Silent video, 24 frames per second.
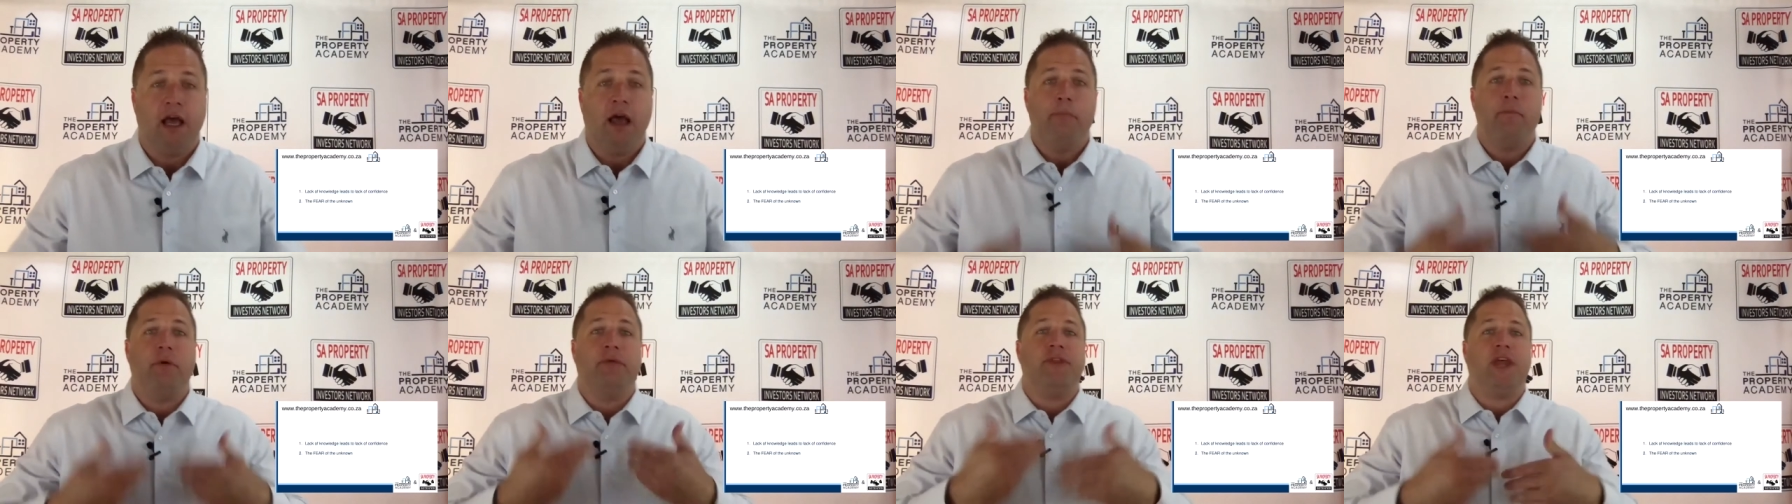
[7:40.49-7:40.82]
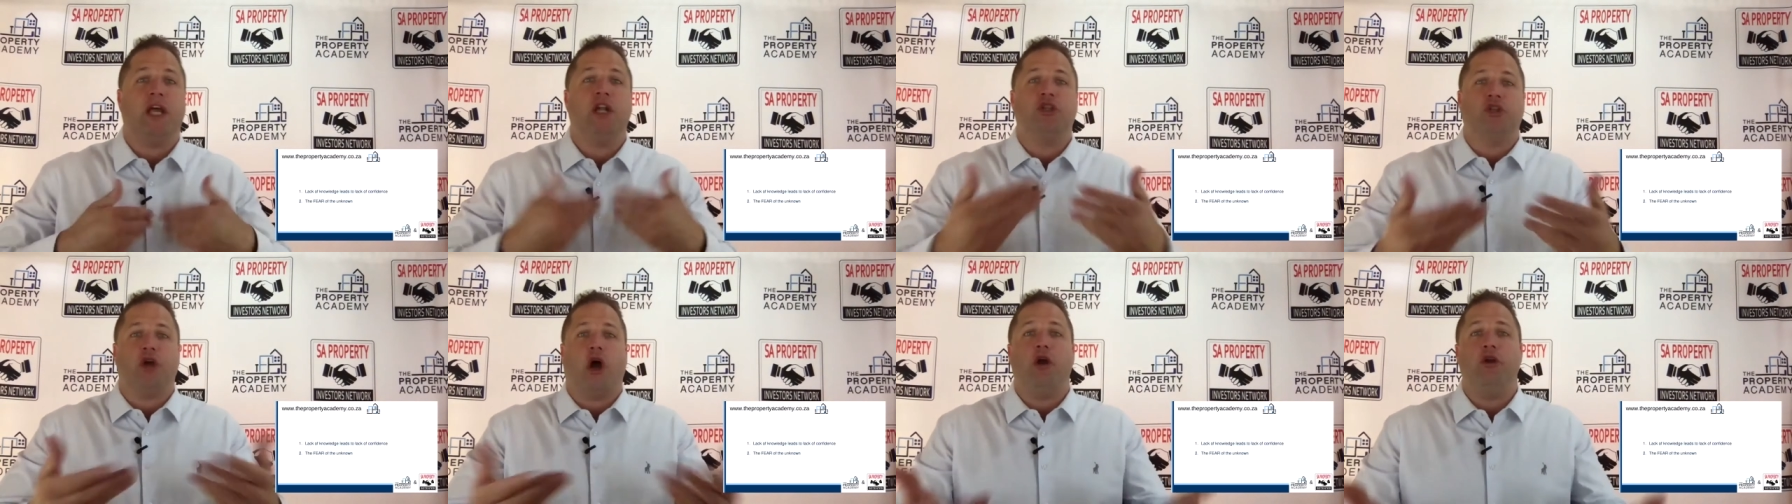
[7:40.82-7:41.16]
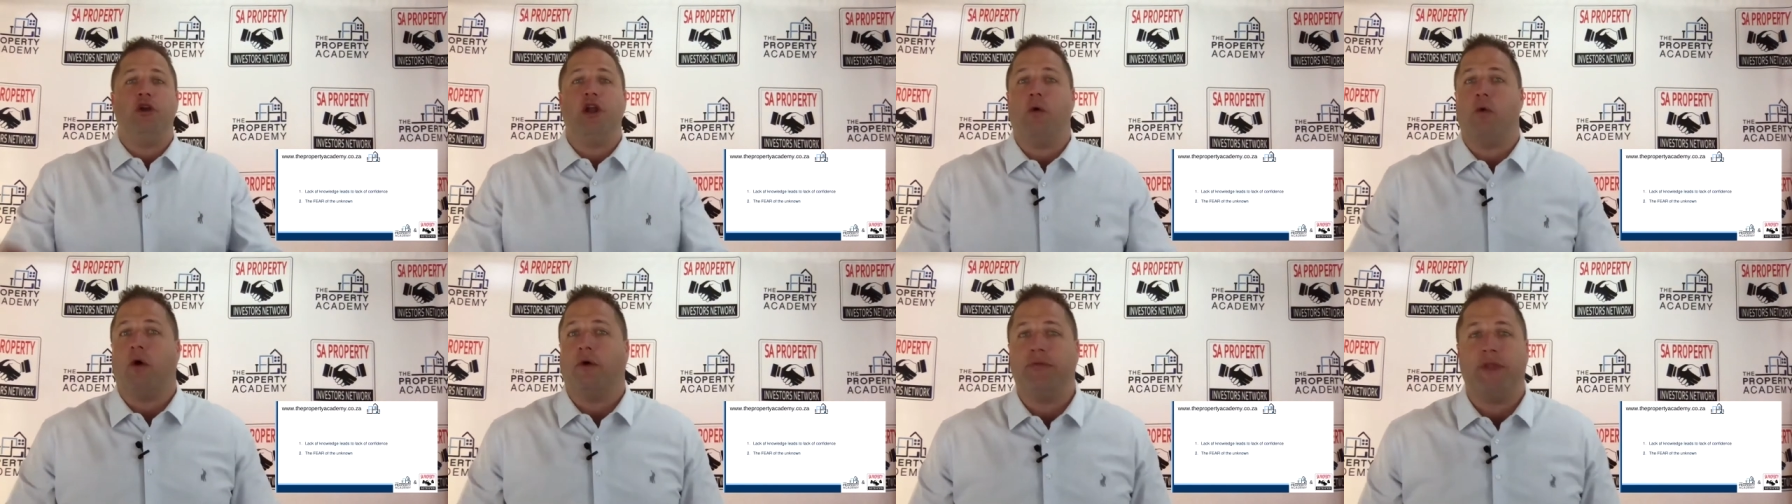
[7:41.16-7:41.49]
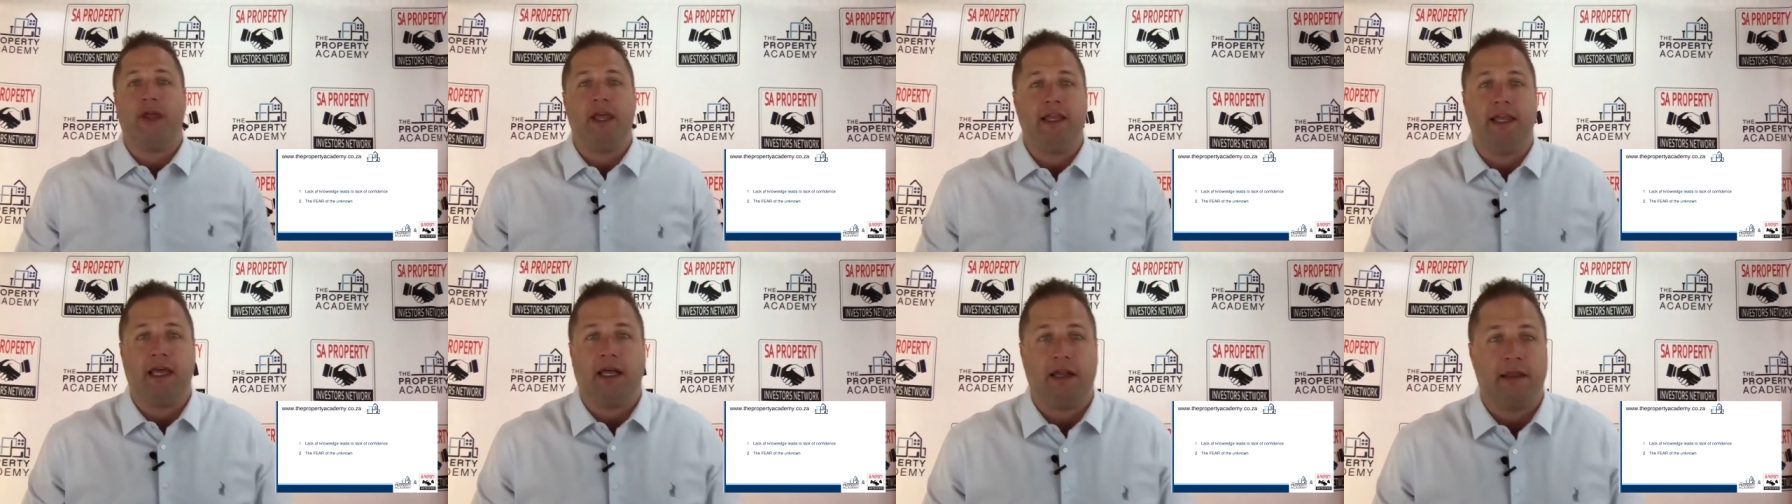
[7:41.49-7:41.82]
but they don't know what they're
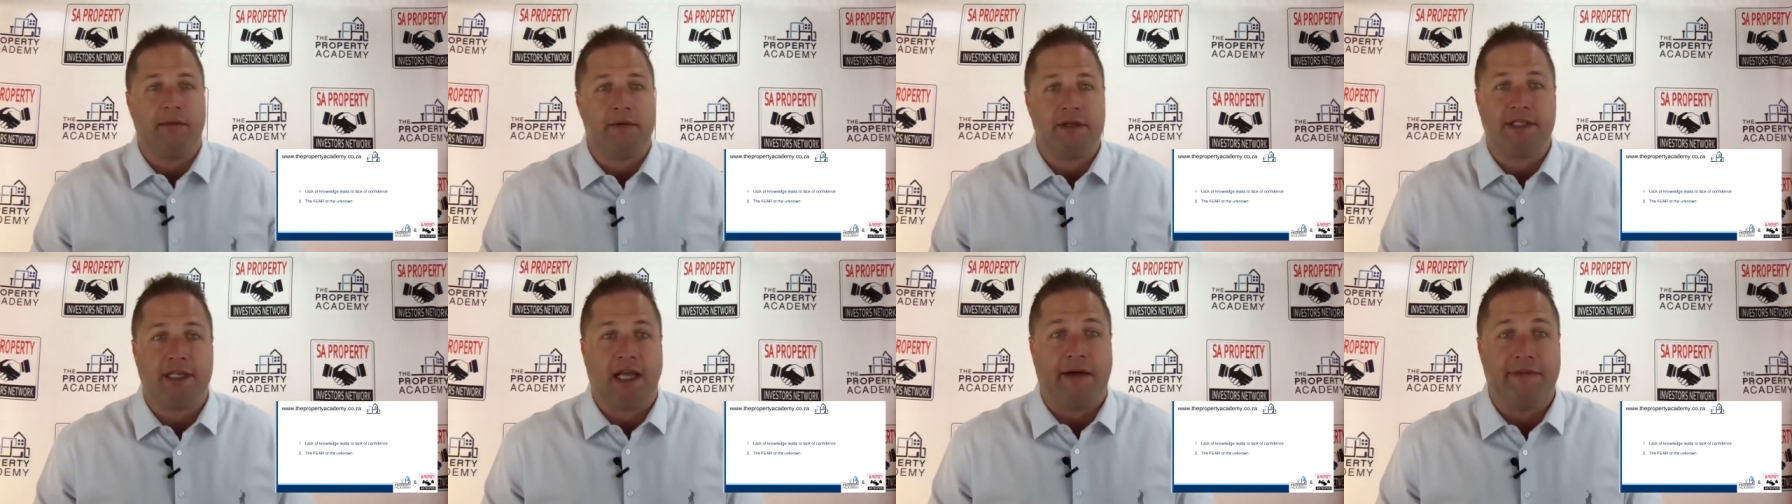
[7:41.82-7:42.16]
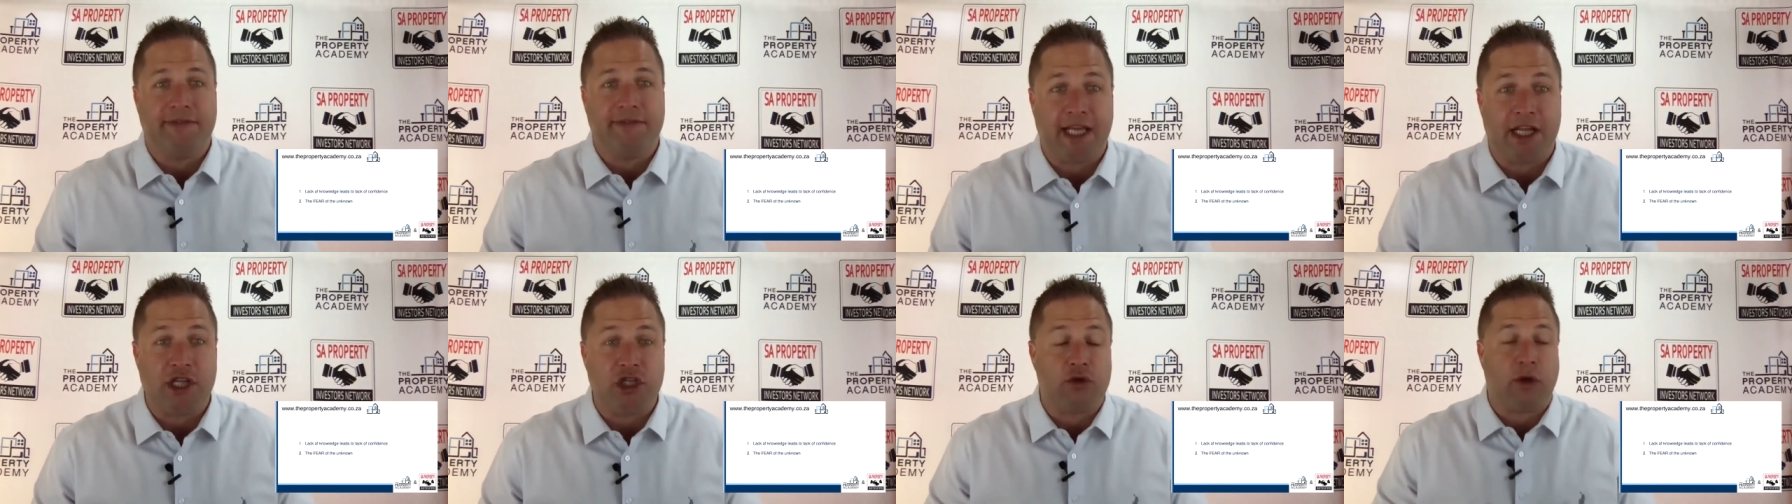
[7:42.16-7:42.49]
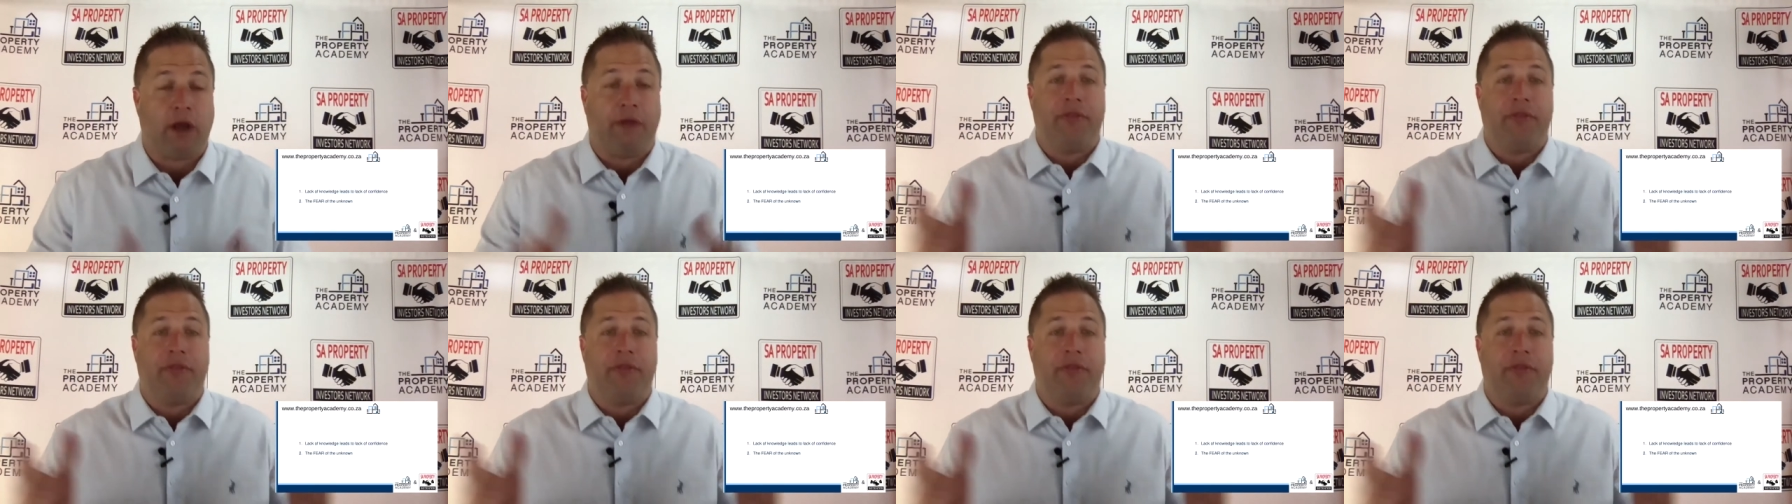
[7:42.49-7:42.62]
getting themselves into,